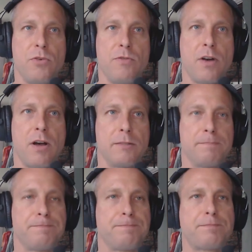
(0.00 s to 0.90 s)
on.
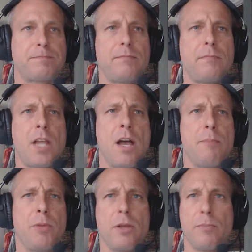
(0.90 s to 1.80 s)

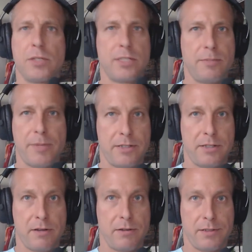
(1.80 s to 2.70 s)
Bullion
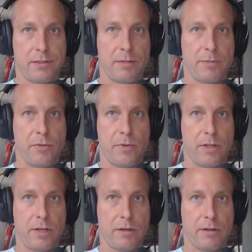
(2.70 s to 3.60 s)
participation nodes is going to be
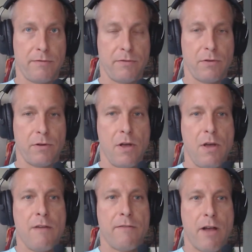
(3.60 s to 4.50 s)
really good for
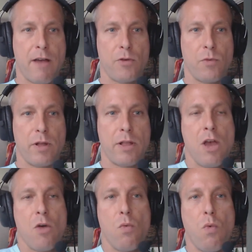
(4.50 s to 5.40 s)
everyone.
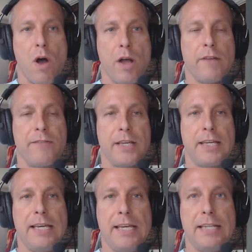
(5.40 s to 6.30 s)
One of the
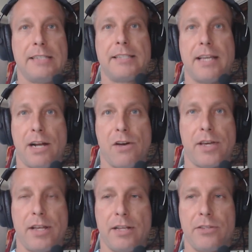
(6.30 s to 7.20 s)
keys that I'll
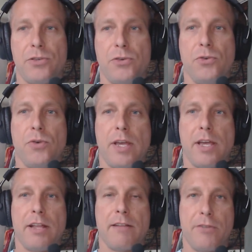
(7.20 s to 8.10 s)
get into
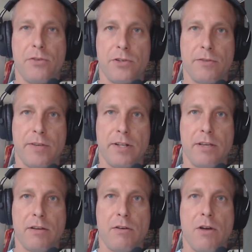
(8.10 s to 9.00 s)
in a future
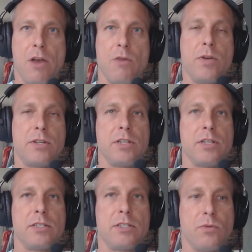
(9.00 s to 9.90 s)
video, which
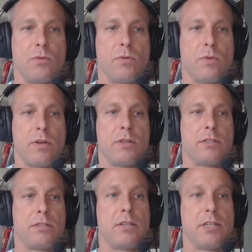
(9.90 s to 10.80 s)
is
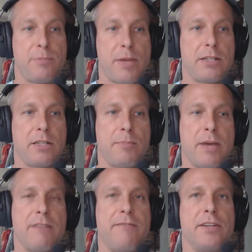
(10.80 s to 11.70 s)
especially
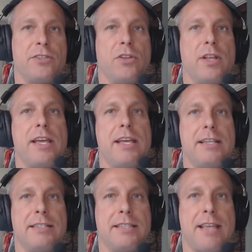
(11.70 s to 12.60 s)
beneficial,
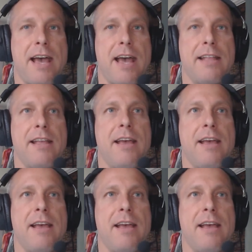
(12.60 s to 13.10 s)
is that